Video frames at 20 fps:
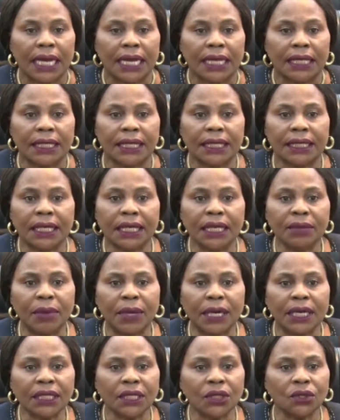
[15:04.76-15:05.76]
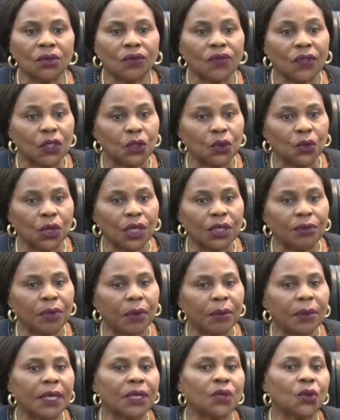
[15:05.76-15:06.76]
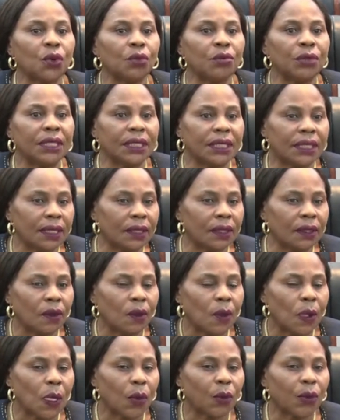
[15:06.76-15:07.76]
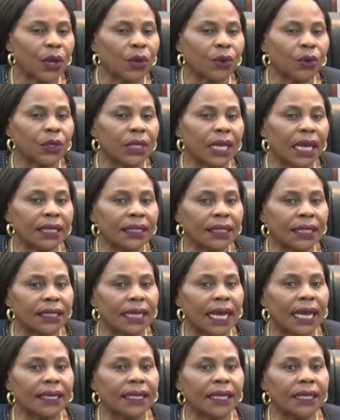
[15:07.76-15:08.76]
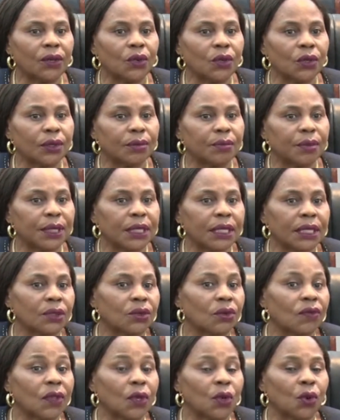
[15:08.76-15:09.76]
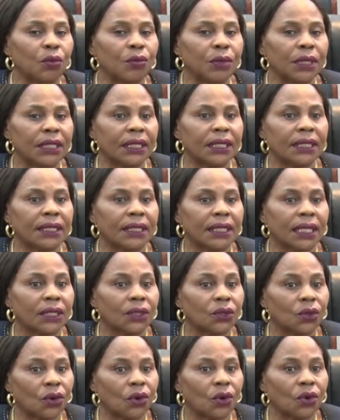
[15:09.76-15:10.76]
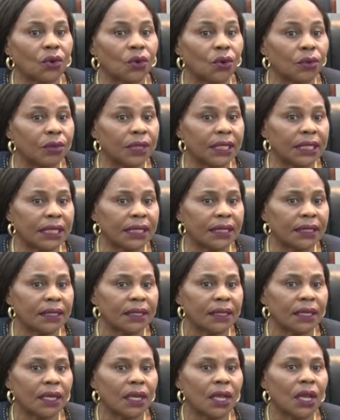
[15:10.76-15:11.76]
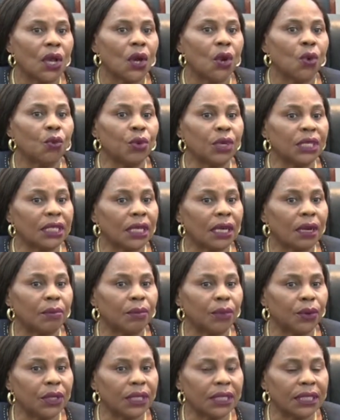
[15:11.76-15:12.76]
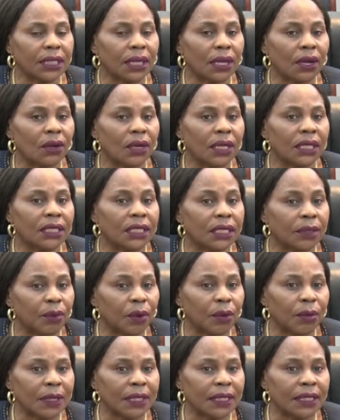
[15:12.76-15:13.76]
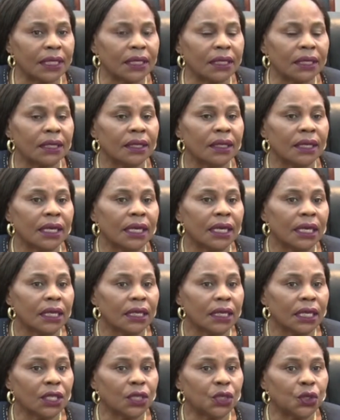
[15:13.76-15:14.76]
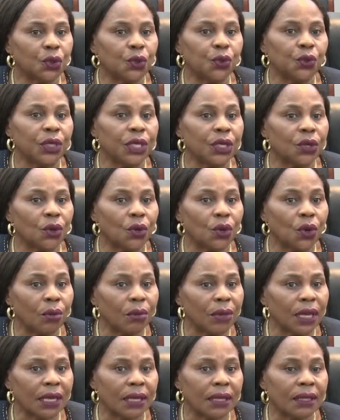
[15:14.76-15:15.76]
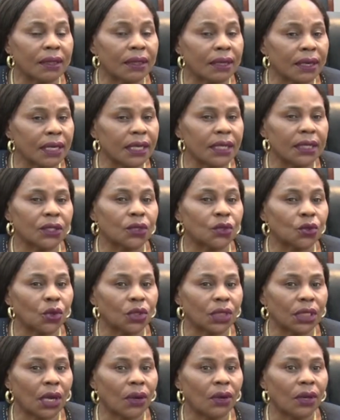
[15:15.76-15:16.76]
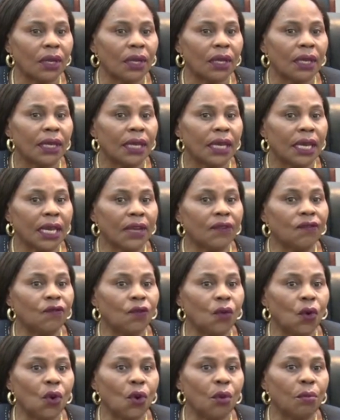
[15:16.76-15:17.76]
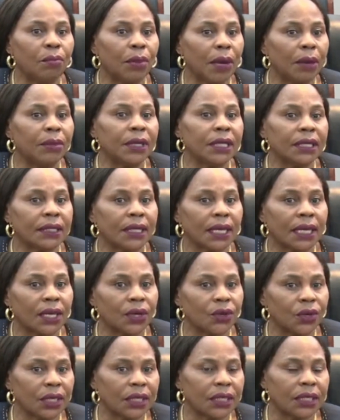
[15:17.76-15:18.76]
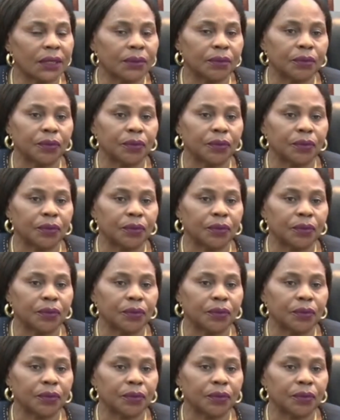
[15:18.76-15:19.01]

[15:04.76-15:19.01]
The deliberations of the Joint Permanent Commission were conducted under the auspices of the Commission's sectoral committees, which are political and diplomacy, then 2, economic, 3, social, and 4, public security.